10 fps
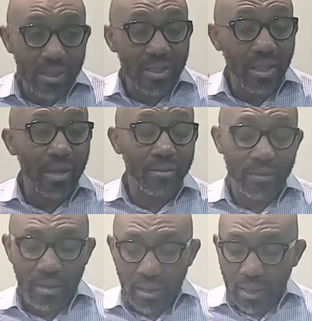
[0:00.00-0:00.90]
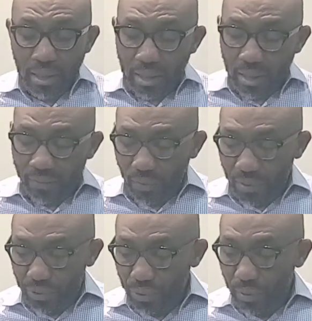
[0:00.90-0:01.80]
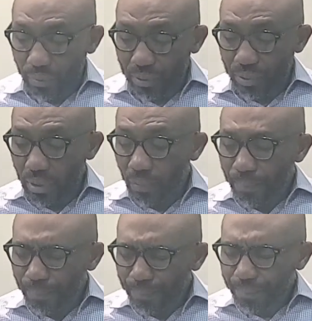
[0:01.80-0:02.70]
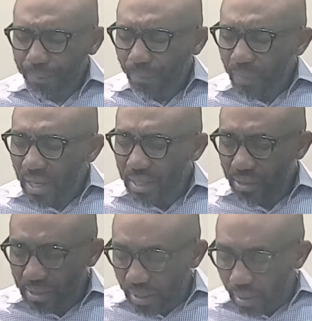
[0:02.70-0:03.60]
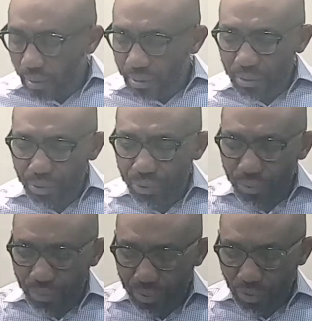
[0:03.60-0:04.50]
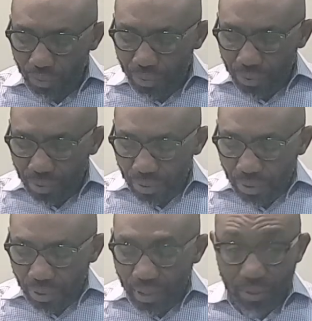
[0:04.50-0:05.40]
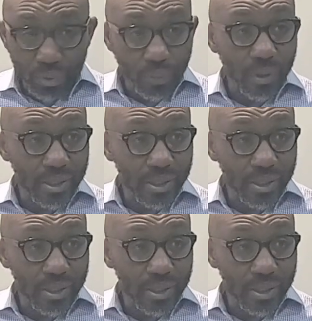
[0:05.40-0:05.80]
love for his children. So it's just encouraging to hear those words